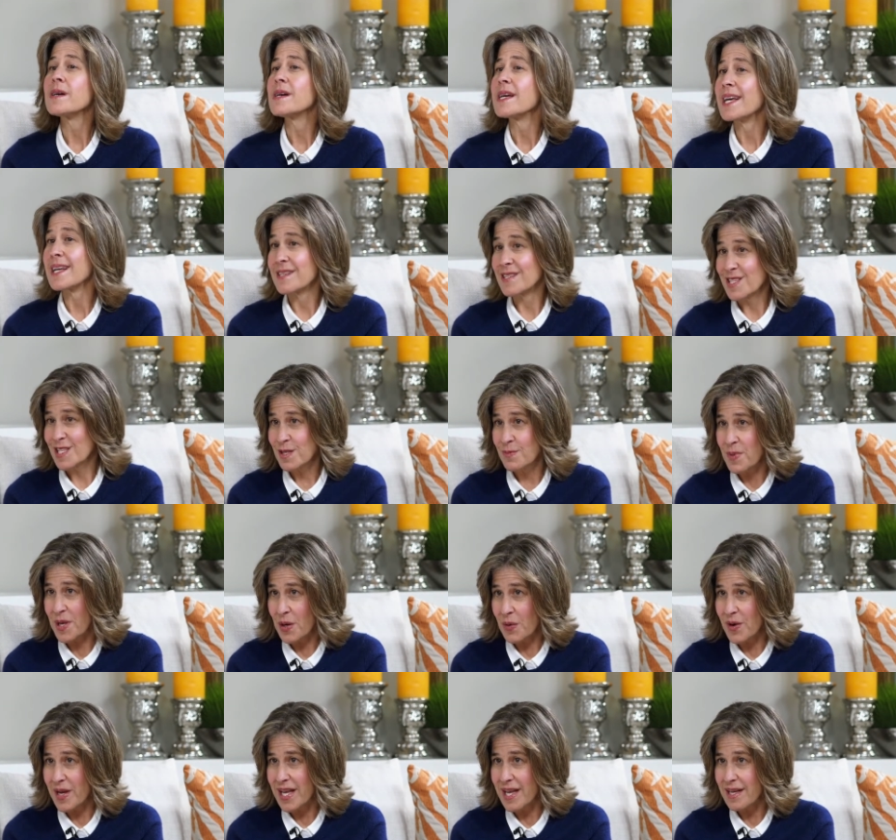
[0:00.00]

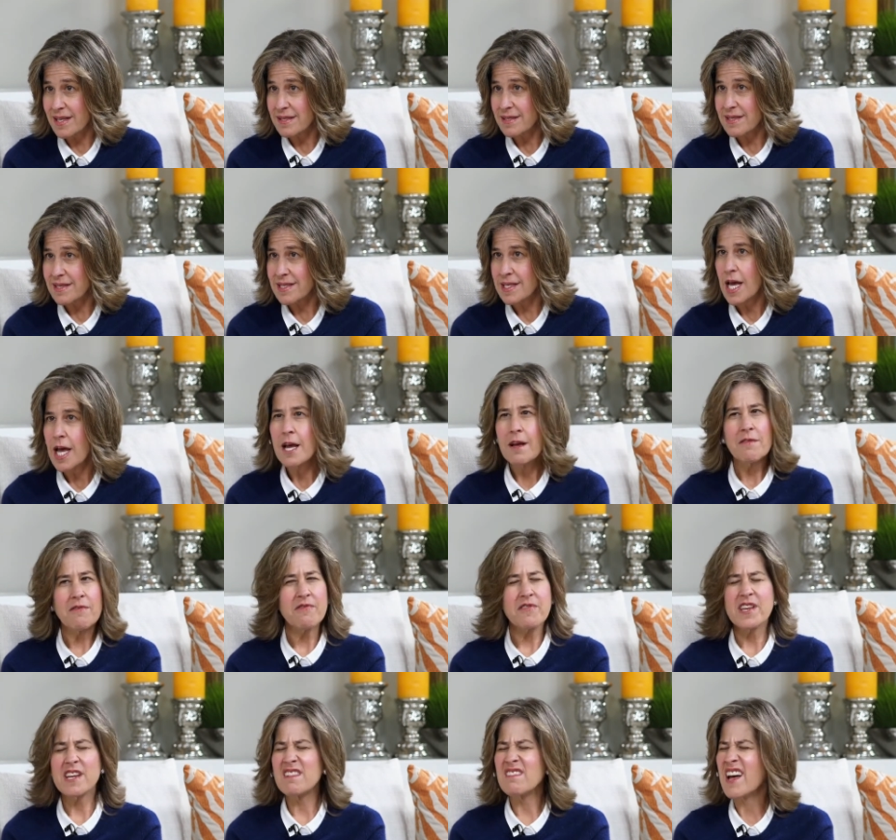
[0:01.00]
experience,
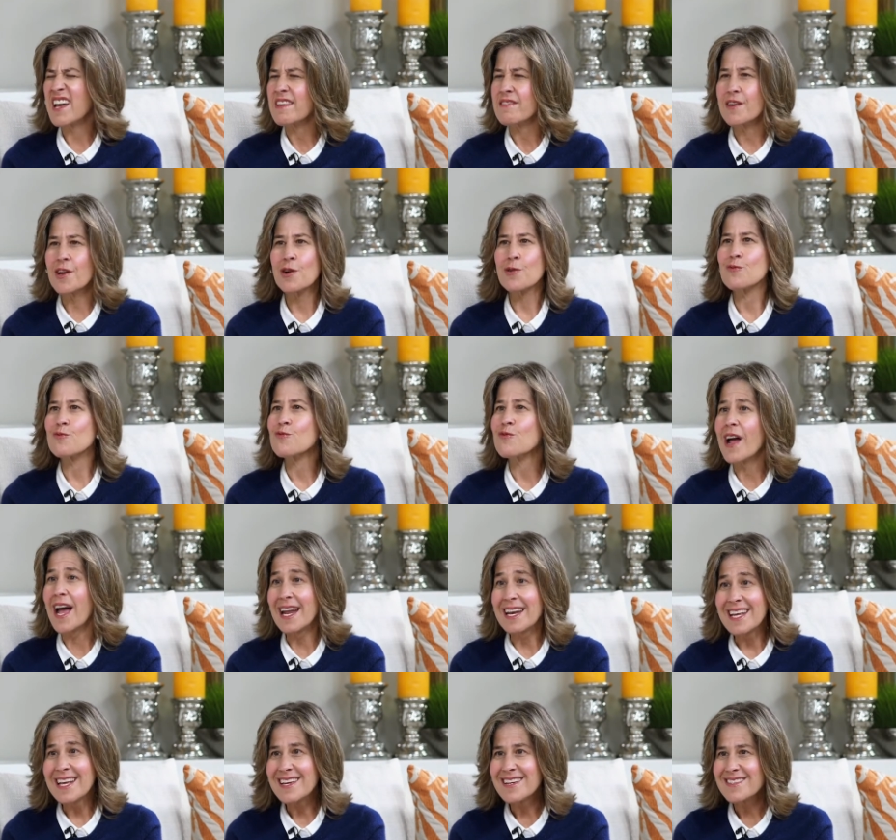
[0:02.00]
feel like they're
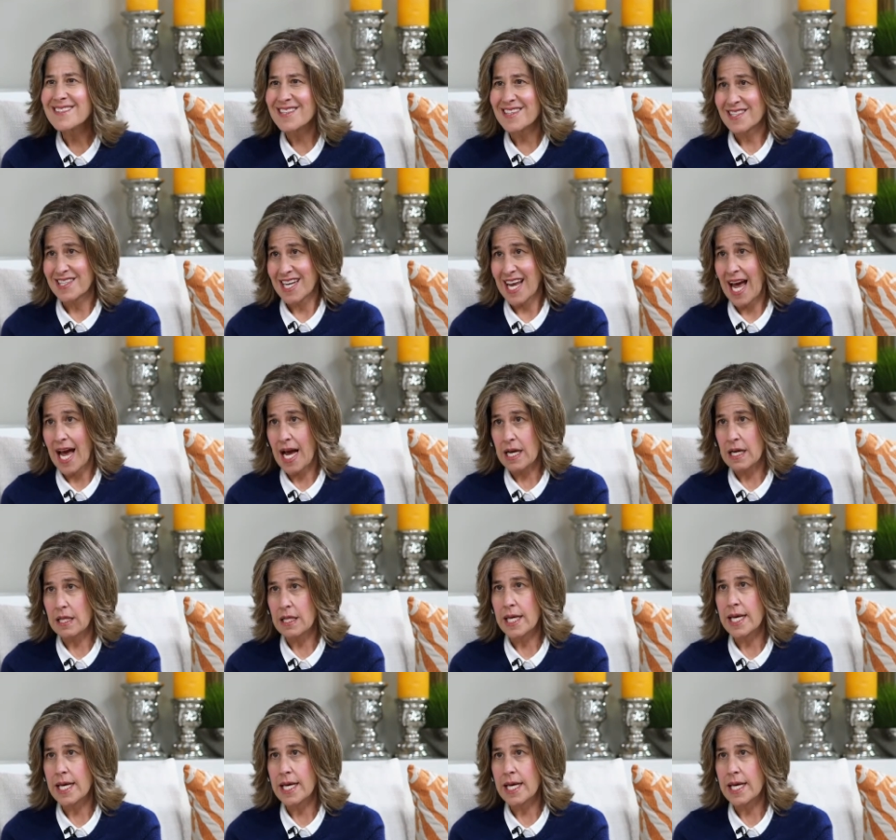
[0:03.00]
ready to tackle